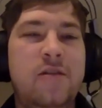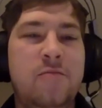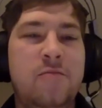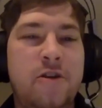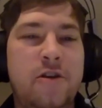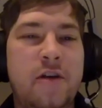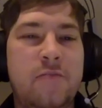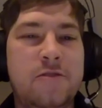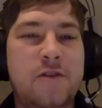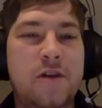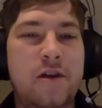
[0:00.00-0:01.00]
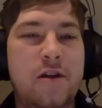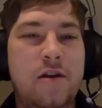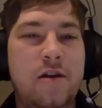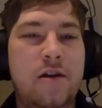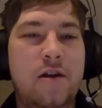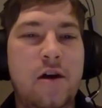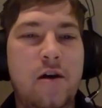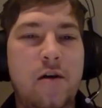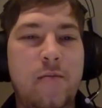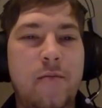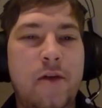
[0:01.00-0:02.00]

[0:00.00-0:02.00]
in modern game design. Um,